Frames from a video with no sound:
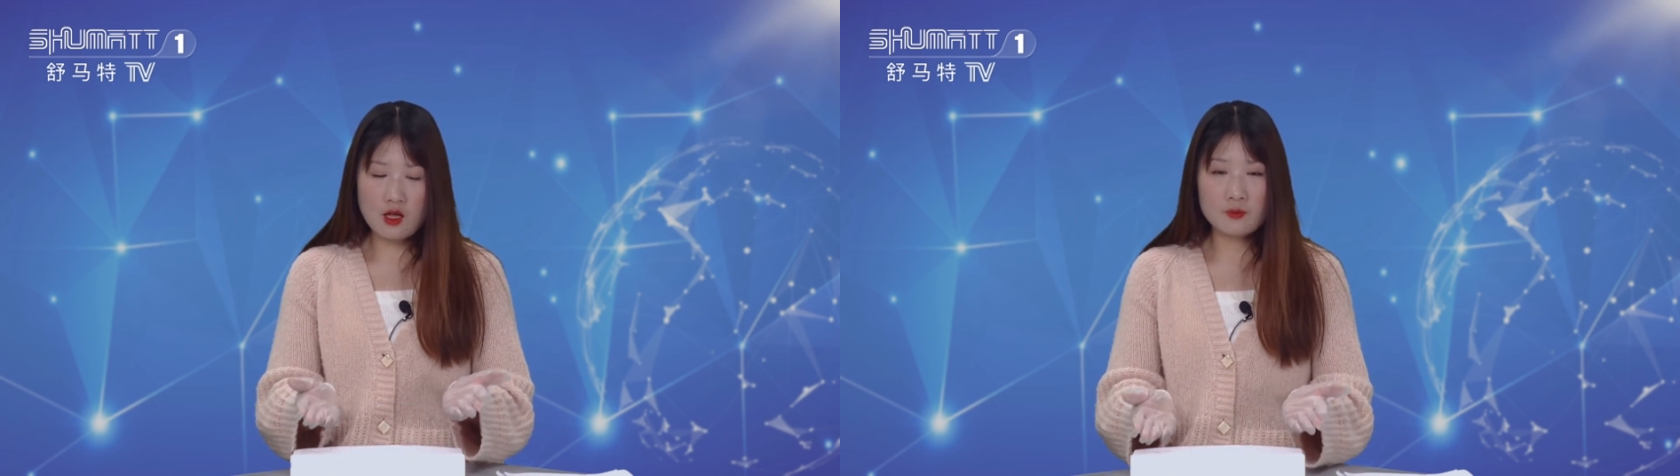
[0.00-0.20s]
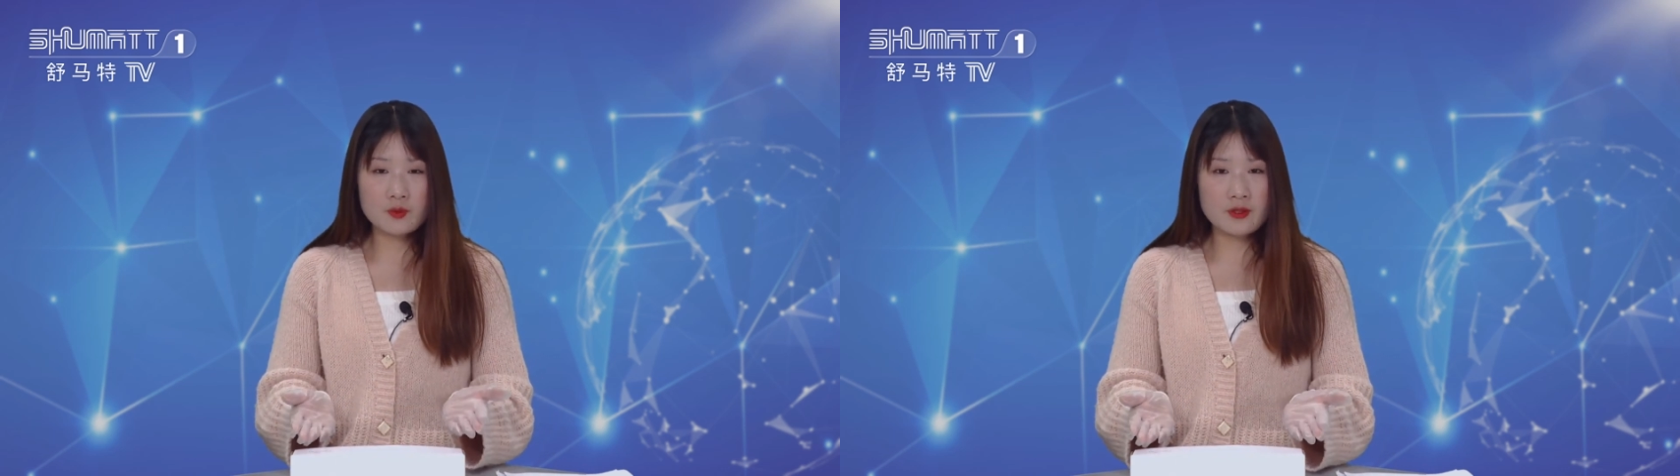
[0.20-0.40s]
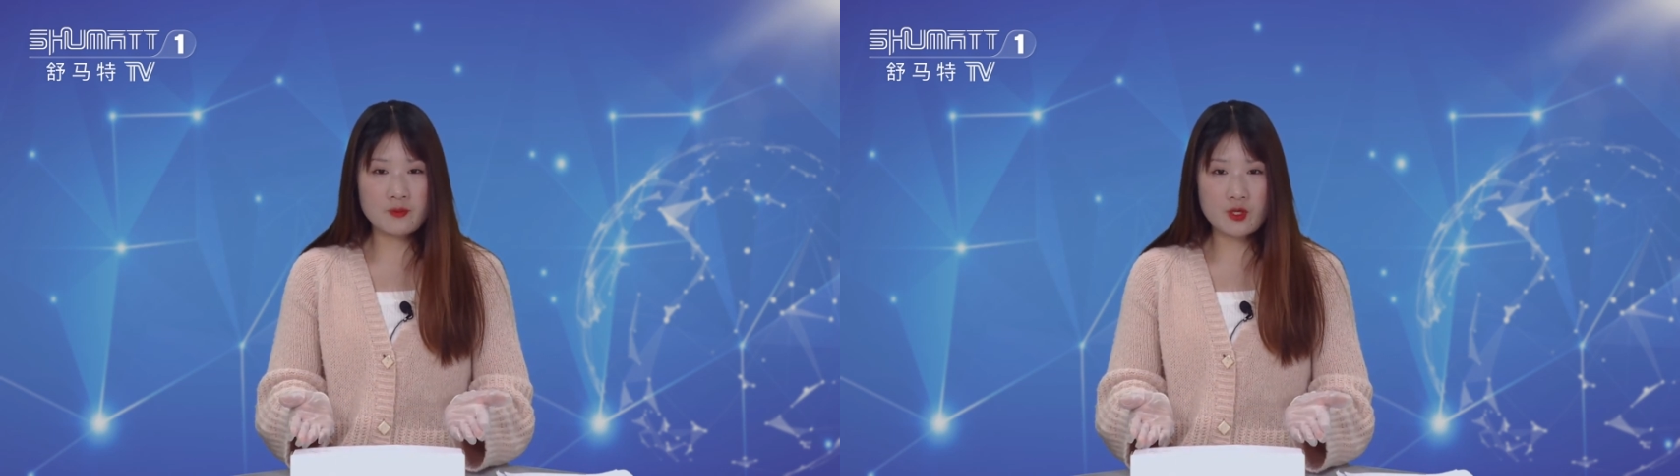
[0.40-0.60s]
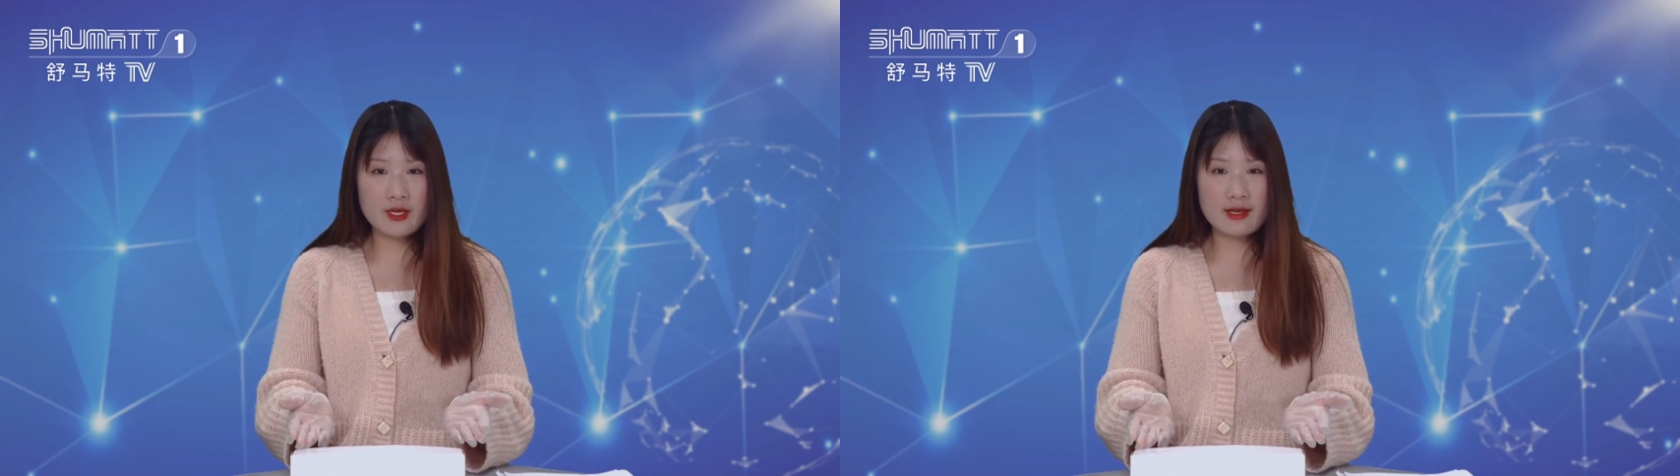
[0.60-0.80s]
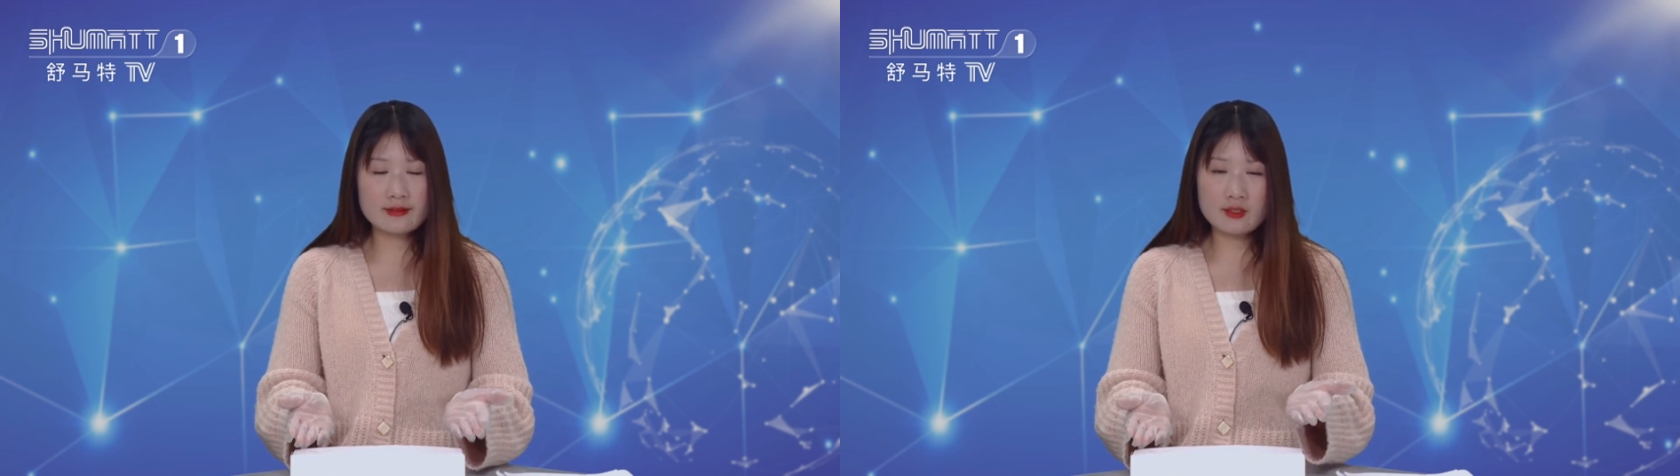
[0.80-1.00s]
company
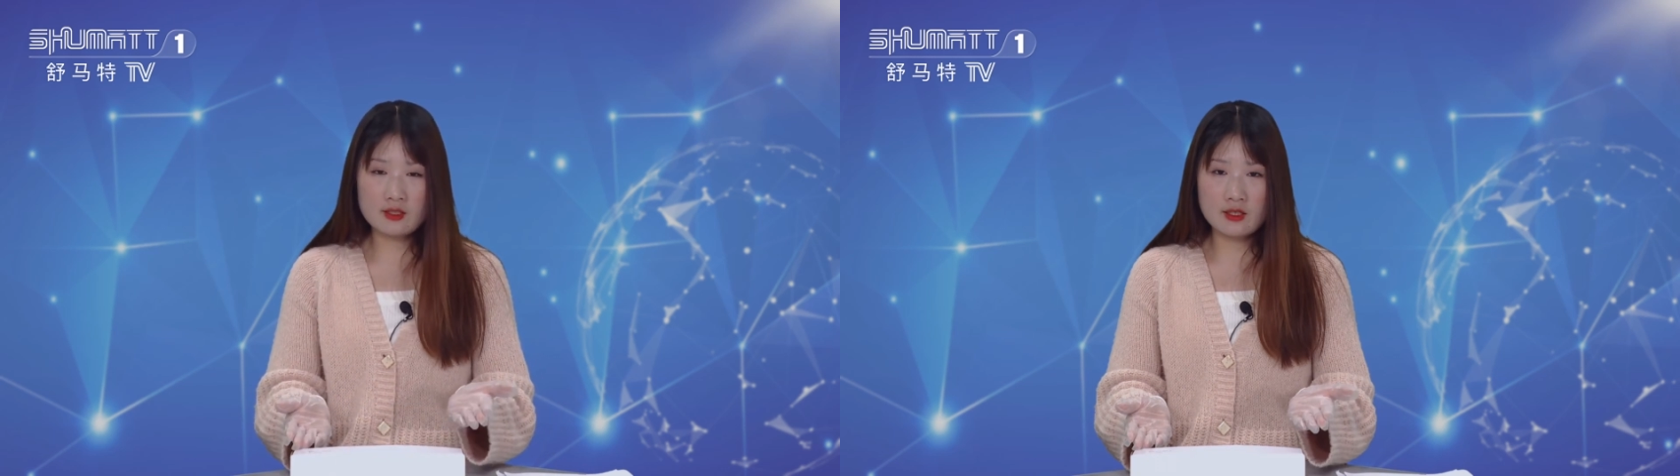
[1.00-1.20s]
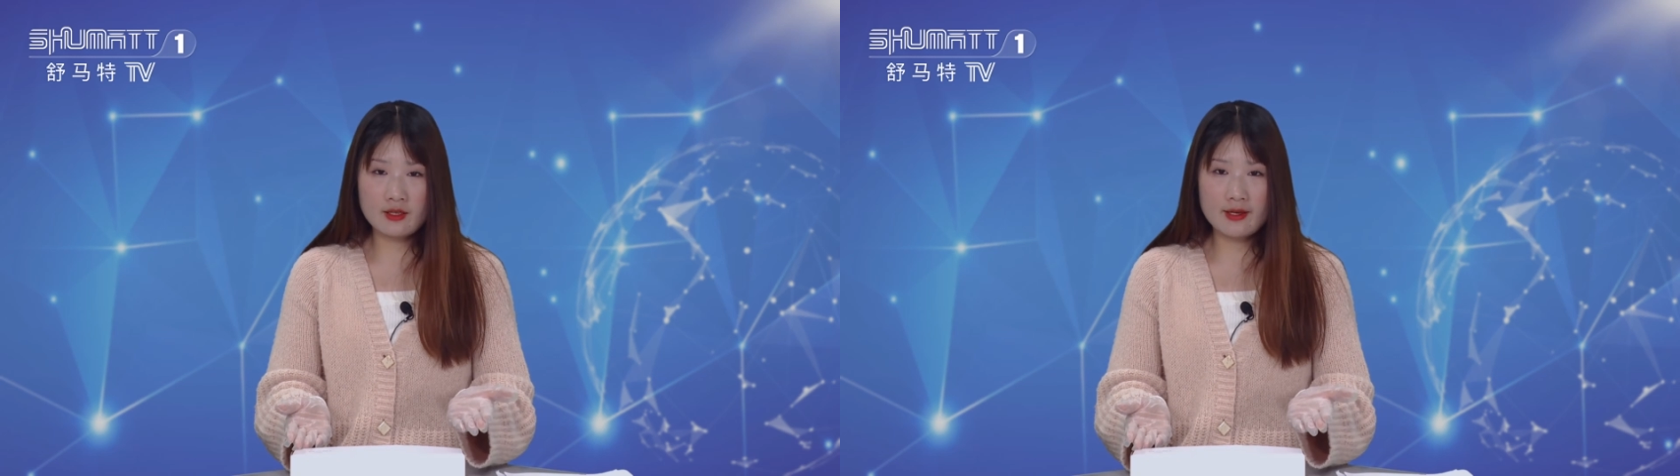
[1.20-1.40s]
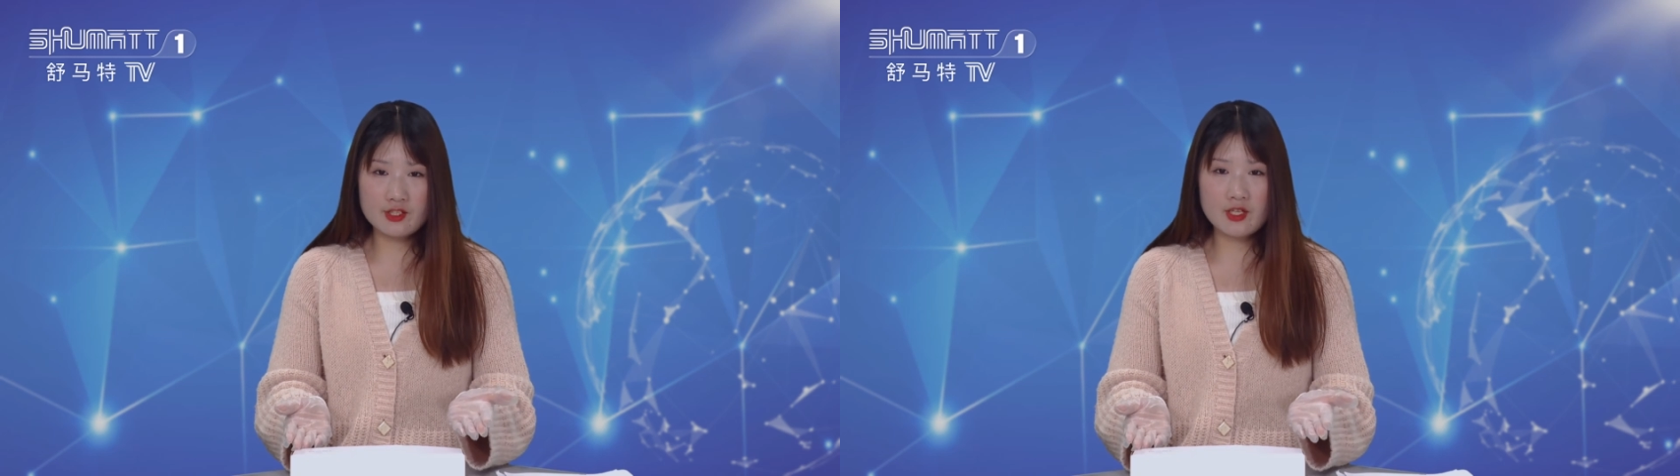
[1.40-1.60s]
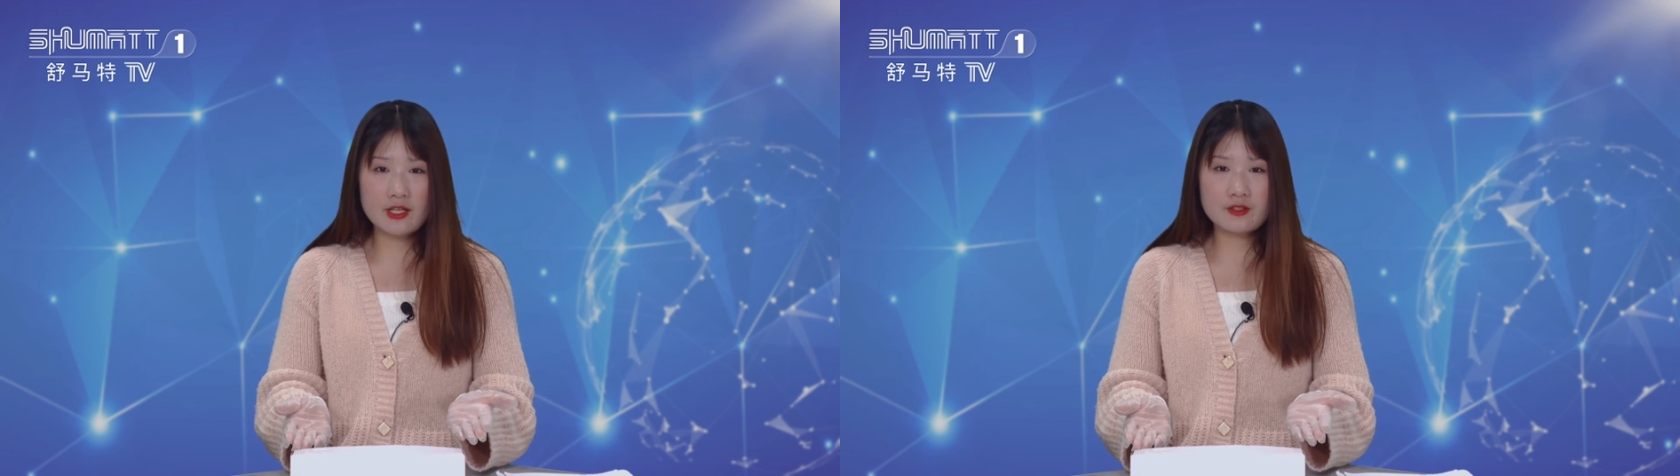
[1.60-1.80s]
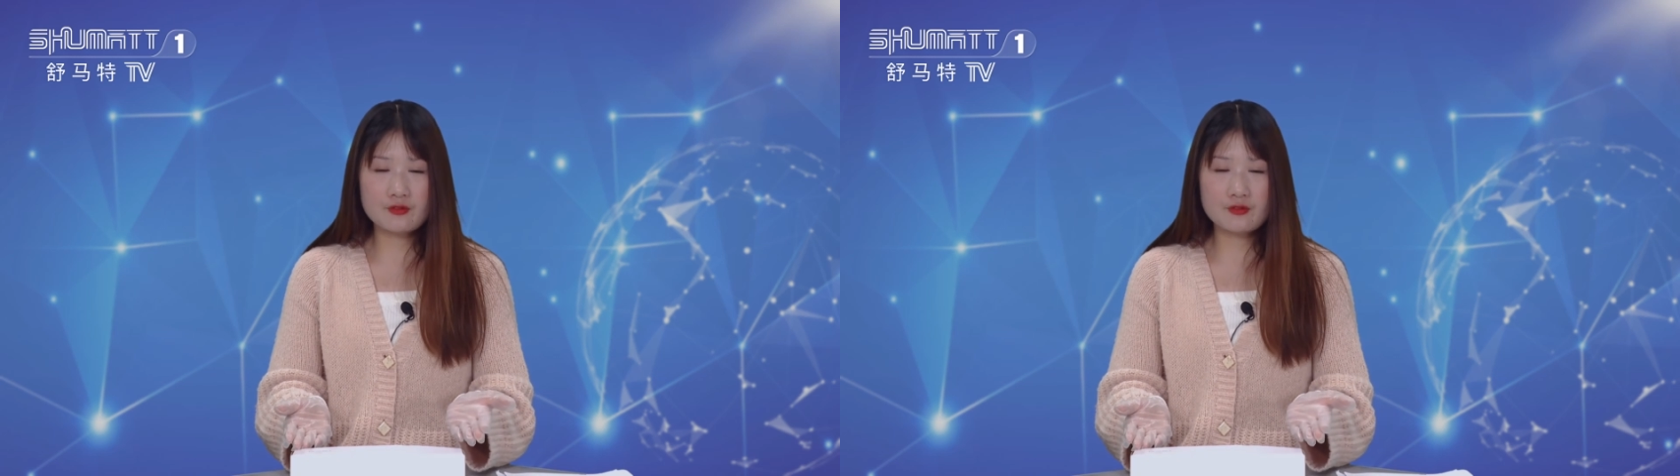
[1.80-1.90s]
product, the Inject,